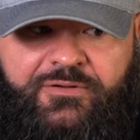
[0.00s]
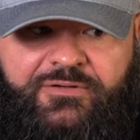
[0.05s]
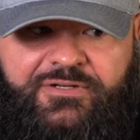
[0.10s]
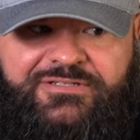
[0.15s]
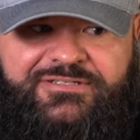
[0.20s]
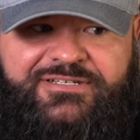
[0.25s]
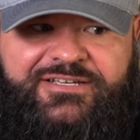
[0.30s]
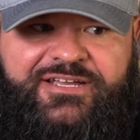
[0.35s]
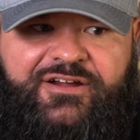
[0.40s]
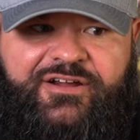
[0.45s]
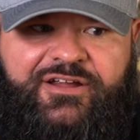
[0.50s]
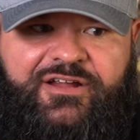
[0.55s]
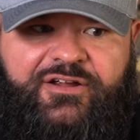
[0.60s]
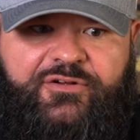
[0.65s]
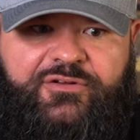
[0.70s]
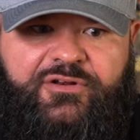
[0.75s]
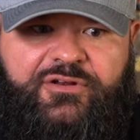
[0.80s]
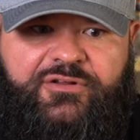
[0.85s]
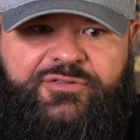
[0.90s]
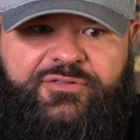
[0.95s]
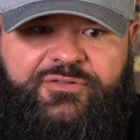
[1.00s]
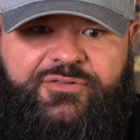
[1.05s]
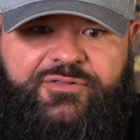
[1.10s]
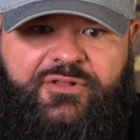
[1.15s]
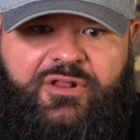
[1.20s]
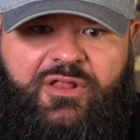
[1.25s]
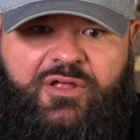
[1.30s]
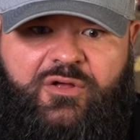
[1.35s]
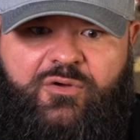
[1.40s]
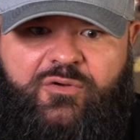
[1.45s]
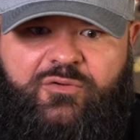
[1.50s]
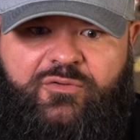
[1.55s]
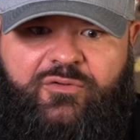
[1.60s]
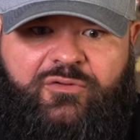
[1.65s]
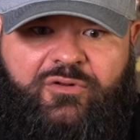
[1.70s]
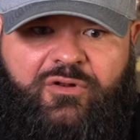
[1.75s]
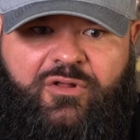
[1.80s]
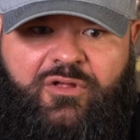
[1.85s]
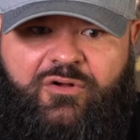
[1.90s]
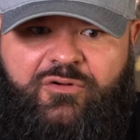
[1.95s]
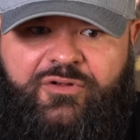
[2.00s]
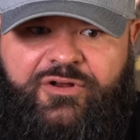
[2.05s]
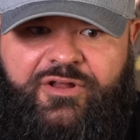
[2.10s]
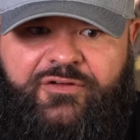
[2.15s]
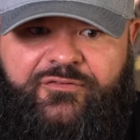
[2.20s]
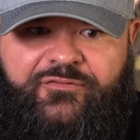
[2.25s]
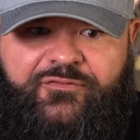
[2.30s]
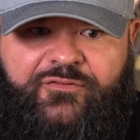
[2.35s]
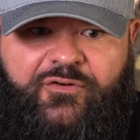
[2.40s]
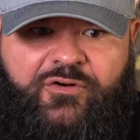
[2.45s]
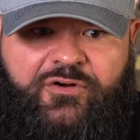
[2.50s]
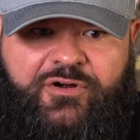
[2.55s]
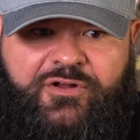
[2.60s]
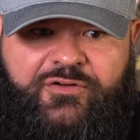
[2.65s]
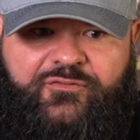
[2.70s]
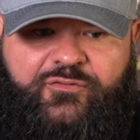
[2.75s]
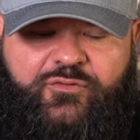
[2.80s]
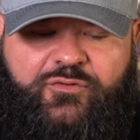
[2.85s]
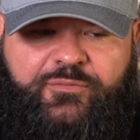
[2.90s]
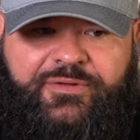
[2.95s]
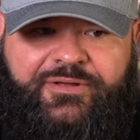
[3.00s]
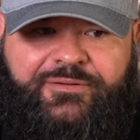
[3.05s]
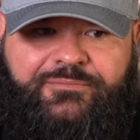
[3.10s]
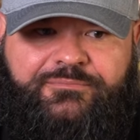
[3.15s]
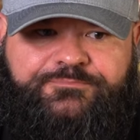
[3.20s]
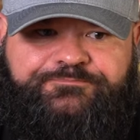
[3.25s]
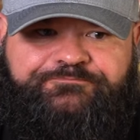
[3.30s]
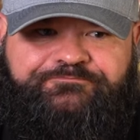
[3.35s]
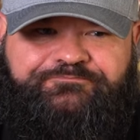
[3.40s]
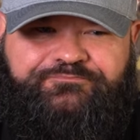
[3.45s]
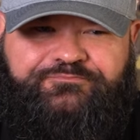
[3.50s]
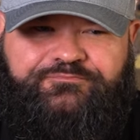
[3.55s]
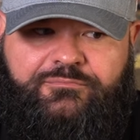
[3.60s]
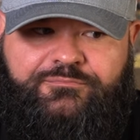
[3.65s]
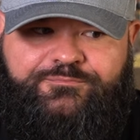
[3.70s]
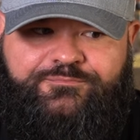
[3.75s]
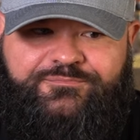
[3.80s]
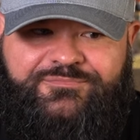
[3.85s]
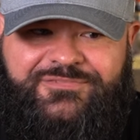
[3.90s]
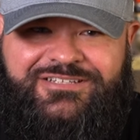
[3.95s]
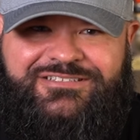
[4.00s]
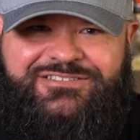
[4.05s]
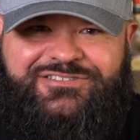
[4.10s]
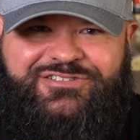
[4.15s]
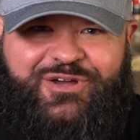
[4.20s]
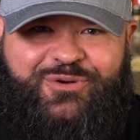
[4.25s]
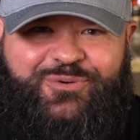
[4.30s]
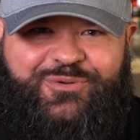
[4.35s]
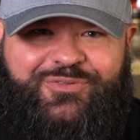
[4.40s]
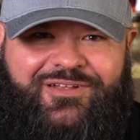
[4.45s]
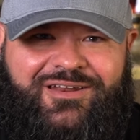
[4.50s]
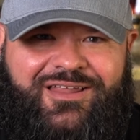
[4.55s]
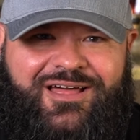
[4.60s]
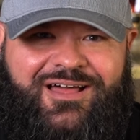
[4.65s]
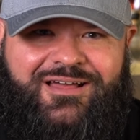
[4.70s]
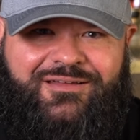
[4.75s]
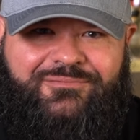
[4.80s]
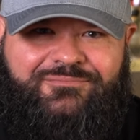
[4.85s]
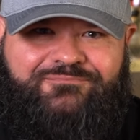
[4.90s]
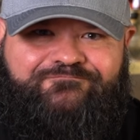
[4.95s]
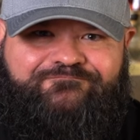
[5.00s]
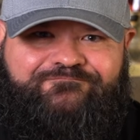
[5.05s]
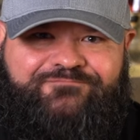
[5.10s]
Does it carry long enough, far enough for me? It's toeing the line.